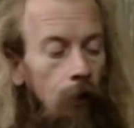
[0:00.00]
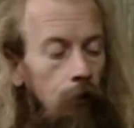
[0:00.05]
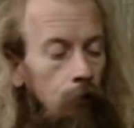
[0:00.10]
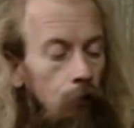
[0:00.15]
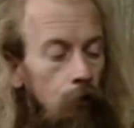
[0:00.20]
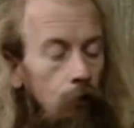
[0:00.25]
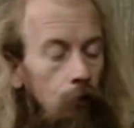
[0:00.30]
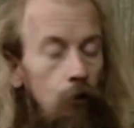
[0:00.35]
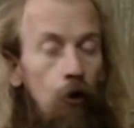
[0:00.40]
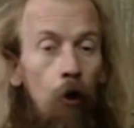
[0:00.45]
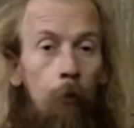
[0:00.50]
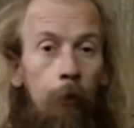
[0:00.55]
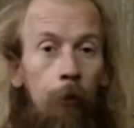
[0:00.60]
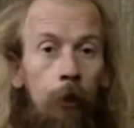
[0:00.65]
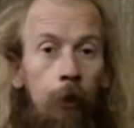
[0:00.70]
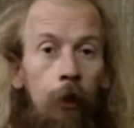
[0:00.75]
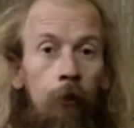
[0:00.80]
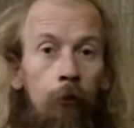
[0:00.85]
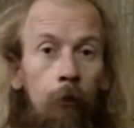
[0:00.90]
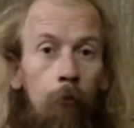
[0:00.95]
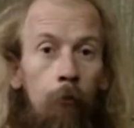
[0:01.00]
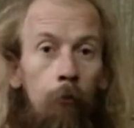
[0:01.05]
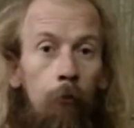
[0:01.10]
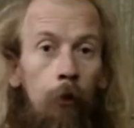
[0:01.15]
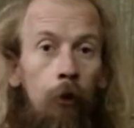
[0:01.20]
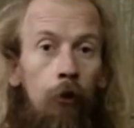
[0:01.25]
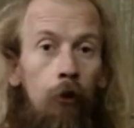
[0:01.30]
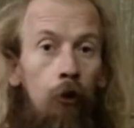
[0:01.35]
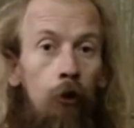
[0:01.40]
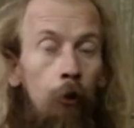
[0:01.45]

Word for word: Not communism, but